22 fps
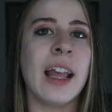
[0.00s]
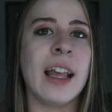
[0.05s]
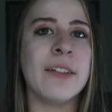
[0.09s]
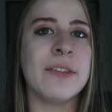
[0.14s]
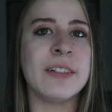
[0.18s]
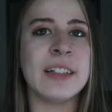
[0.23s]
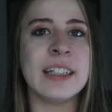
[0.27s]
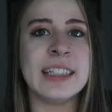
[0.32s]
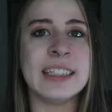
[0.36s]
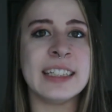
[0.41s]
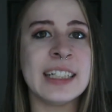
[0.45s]

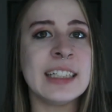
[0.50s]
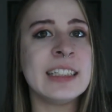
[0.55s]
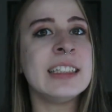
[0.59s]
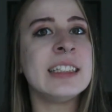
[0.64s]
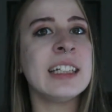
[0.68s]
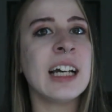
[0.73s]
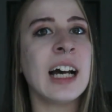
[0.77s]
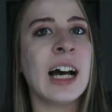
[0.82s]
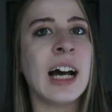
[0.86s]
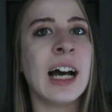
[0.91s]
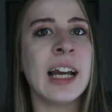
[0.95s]
If he did
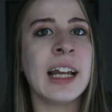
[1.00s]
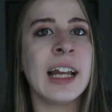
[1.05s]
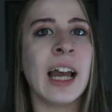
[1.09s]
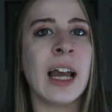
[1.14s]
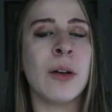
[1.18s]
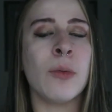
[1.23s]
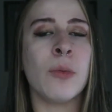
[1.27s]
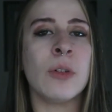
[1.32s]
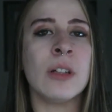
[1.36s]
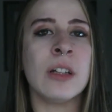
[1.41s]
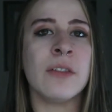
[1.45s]
die,
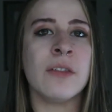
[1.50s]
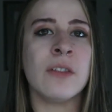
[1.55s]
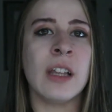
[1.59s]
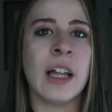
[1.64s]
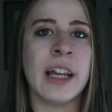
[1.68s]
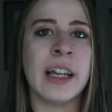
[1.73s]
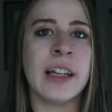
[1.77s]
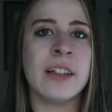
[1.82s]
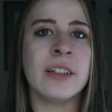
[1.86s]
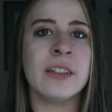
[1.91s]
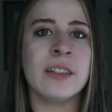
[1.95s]
I would have
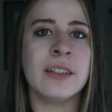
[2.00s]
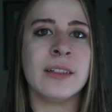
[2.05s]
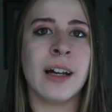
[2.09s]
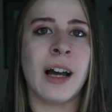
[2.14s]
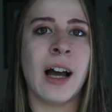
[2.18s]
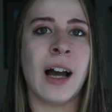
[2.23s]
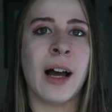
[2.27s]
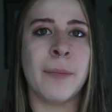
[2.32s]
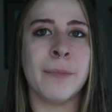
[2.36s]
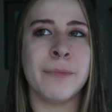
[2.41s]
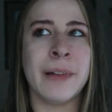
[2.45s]
liked
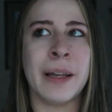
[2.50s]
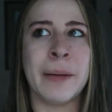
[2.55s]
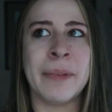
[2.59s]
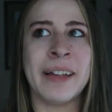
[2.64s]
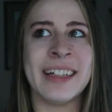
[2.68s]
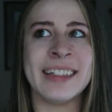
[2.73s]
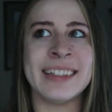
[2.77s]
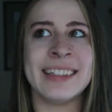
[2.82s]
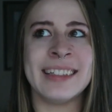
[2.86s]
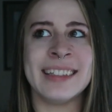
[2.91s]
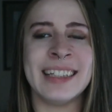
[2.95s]

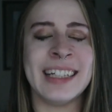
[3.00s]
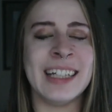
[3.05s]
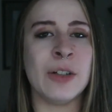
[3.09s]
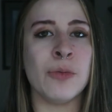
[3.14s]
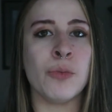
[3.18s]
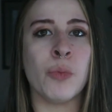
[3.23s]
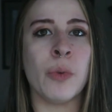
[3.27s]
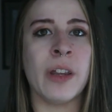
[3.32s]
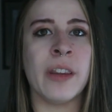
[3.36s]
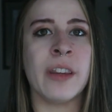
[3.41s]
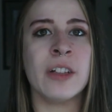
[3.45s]
maybe a
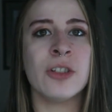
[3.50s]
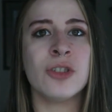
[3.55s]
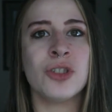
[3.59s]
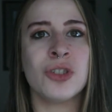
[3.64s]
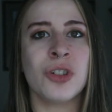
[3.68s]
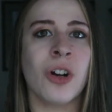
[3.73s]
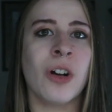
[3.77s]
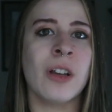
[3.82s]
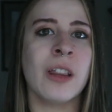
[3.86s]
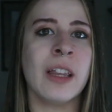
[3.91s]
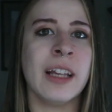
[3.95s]
scene with
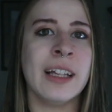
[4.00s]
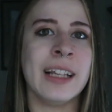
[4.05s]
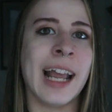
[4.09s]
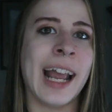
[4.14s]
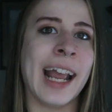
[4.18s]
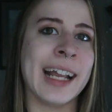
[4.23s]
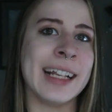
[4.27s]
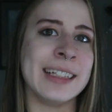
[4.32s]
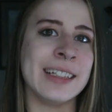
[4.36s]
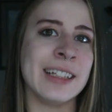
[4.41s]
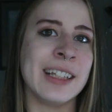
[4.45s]
Charlotte
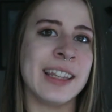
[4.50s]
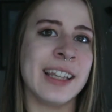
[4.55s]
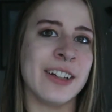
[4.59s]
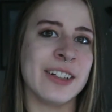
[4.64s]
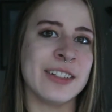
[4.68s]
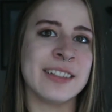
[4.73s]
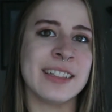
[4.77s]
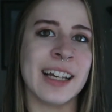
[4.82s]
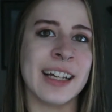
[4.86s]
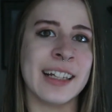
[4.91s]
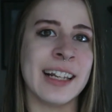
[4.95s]
and
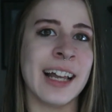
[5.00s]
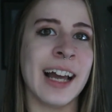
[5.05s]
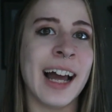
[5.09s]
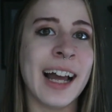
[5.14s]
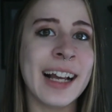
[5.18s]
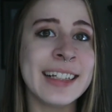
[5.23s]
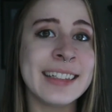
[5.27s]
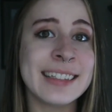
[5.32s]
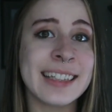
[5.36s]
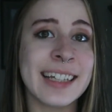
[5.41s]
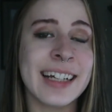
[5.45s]
their son
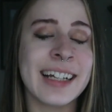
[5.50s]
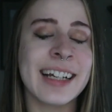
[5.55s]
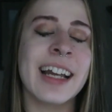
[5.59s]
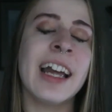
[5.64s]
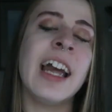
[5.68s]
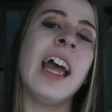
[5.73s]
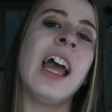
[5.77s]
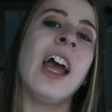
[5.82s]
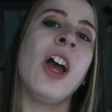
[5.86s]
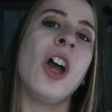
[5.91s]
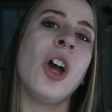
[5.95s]
Isaac,
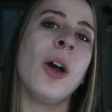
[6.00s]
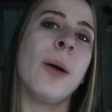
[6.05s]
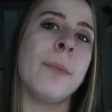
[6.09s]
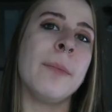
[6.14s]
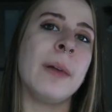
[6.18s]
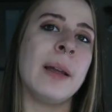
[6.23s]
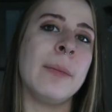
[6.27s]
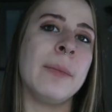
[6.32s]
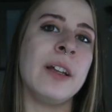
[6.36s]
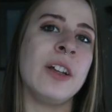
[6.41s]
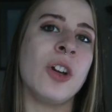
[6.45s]

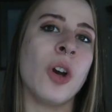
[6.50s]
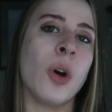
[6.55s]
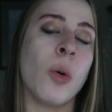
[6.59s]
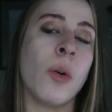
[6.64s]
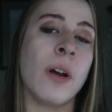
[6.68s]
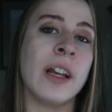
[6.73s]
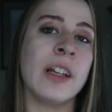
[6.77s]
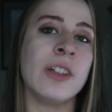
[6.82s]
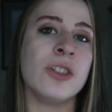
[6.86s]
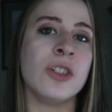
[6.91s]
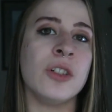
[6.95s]
maybe
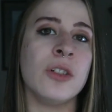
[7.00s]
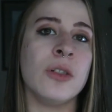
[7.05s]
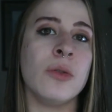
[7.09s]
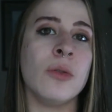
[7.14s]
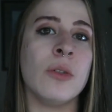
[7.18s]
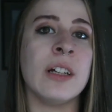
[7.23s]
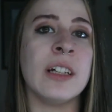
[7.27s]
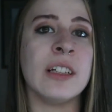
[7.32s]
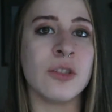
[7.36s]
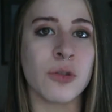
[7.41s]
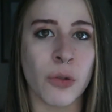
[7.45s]
going
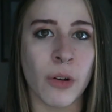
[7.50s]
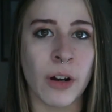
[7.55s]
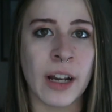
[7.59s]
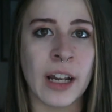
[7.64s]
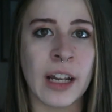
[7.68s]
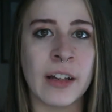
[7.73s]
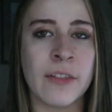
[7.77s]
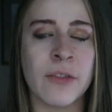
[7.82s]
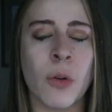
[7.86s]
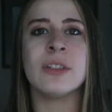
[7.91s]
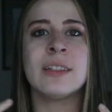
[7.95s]
to his
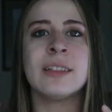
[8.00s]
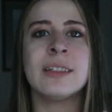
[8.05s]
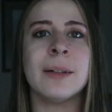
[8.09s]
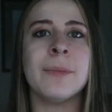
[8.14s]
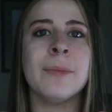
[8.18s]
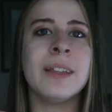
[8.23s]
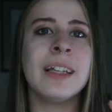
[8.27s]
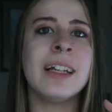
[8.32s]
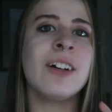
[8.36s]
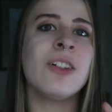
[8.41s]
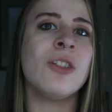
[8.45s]
grave or
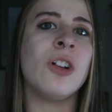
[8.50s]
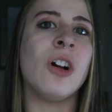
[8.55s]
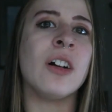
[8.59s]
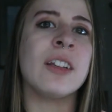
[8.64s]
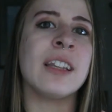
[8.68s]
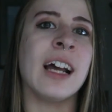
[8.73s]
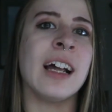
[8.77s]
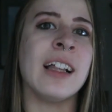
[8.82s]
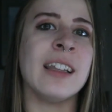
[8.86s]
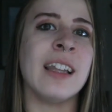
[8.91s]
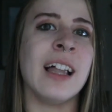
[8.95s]
something
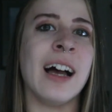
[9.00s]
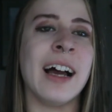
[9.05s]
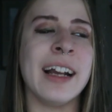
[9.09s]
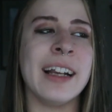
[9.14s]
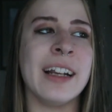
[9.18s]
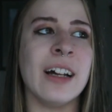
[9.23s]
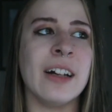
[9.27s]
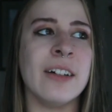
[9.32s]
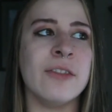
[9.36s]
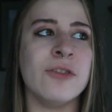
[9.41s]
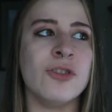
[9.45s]
along that
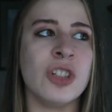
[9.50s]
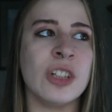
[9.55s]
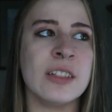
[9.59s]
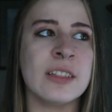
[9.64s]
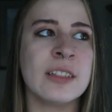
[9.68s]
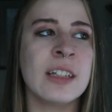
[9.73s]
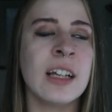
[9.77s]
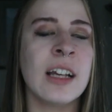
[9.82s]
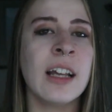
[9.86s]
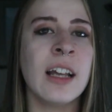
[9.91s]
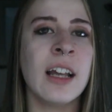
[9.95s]
line of
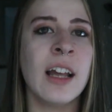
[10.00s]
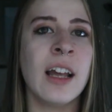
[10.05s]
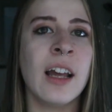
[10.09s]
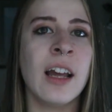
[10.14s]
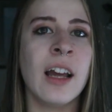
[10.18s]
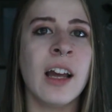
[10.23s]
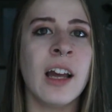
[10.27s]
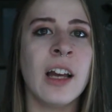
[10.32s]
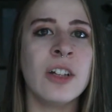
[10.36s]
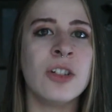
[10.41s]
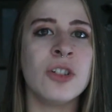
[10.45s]
just
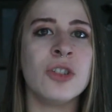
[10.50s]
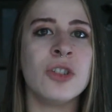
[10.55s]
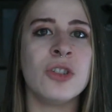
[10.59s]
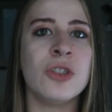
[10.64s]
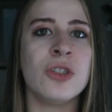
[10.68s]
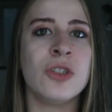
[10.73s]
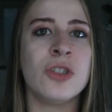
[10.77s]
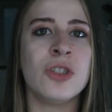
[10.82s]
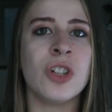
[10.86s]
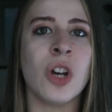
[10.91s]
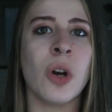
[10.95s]

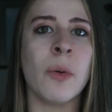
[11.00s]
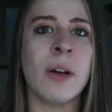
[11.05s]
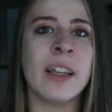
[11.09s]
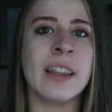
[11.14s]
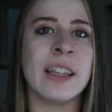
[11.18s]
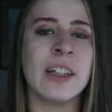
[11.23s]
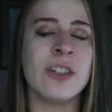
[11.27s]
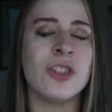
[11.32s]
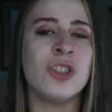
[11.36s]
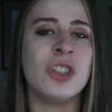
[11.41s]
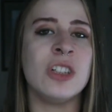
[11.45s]

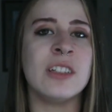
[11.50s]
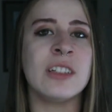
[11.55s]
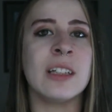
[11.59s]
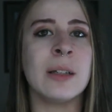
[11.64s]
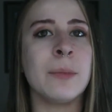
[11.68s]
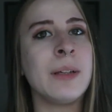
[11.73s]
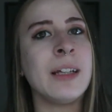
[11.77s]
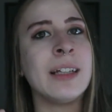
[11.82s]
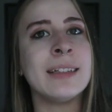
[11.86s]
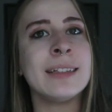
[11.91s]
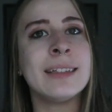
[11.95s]
showing that she's
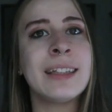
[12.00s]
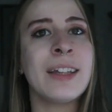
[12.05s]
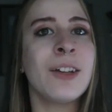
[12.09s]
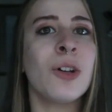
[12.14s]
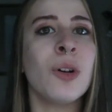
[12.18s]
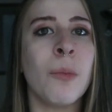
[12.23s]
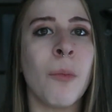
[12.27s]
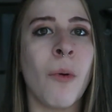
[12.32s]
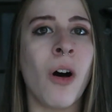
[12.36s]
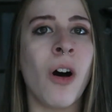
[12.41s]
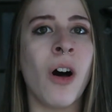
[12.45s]
gonna be a
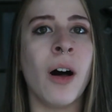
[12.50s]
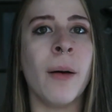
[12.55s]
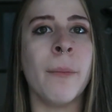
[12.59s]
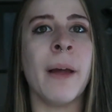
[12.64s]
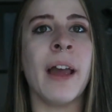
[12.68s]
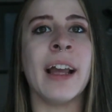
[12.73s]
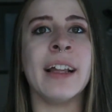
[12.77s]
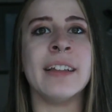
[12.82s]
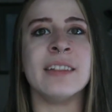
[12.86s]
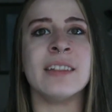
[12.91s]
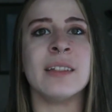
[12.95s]
single
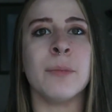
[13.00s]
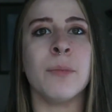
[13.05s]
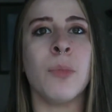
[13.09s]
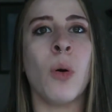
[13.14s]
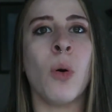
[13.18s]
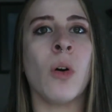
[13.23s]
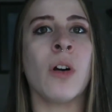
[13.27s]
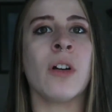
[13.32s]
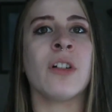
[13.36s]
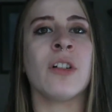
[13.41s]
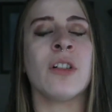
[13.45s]
mom and
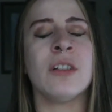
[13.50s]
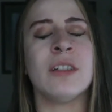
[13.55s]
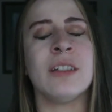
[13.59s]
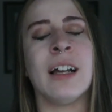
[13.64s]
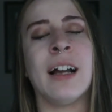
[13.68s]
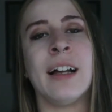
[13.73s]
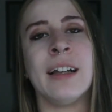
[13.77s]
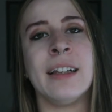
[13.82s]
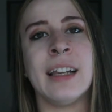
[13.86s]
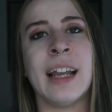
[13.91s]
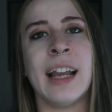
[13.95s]
support her
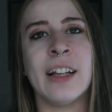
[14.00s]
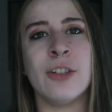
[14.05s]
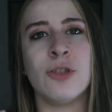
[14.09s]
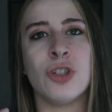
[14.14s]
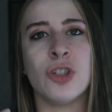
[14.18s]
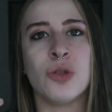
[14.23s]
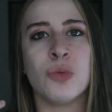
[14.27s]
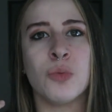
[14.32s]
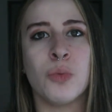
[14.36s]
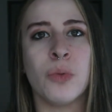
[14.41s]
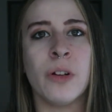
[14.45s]
son and
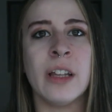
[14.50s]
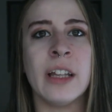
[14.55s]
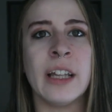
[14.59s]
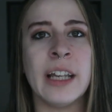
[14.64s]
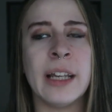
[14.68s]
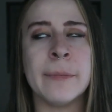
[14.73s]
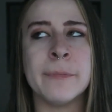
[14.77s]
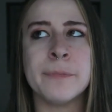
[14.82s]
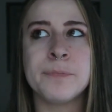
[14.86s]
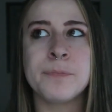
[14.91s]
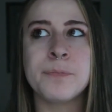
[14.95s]
just
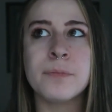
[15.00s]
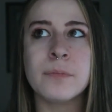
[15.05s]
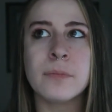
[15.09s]
really